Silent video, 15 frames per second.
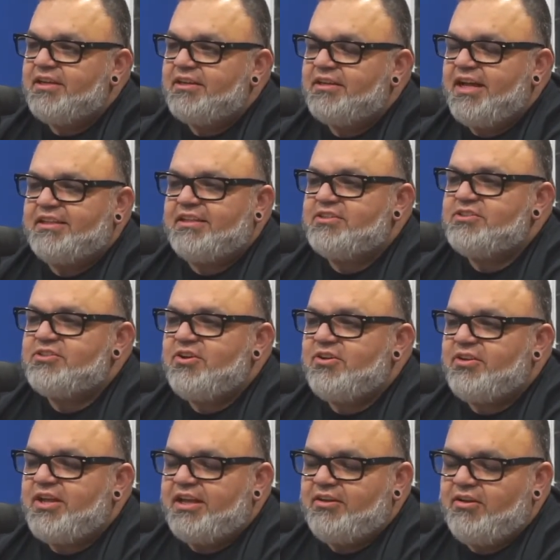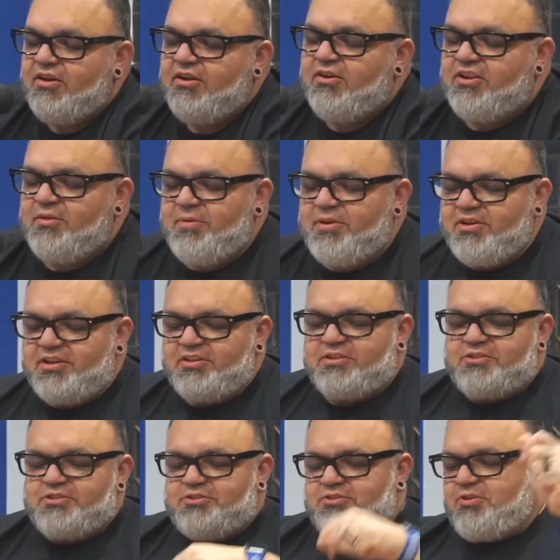Like, there's no like, oh, let me look at
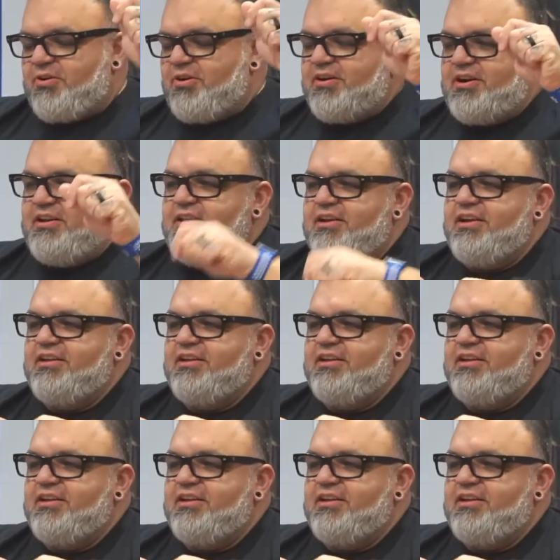this chart and